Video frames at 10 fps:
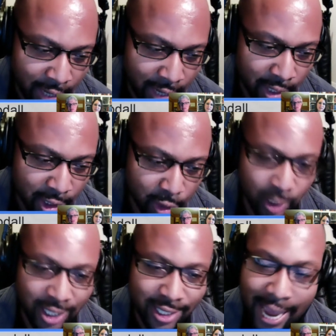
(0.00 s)
much with
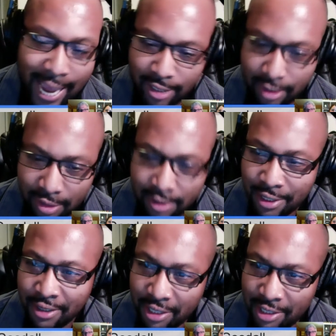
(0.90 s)
tact,
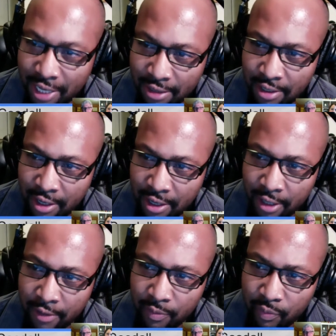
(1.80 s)
says,
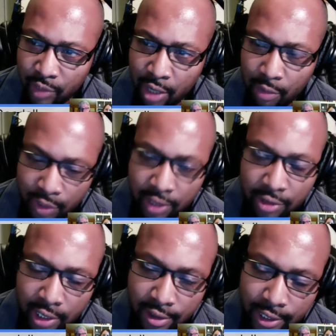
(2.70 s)
this
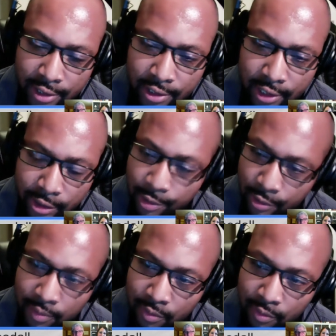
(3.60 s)
chicken tastes terrible.
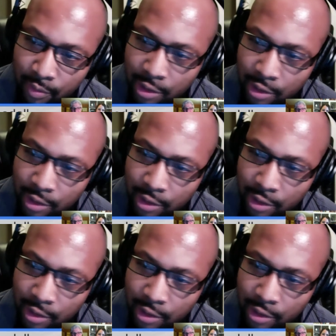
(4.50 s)
Just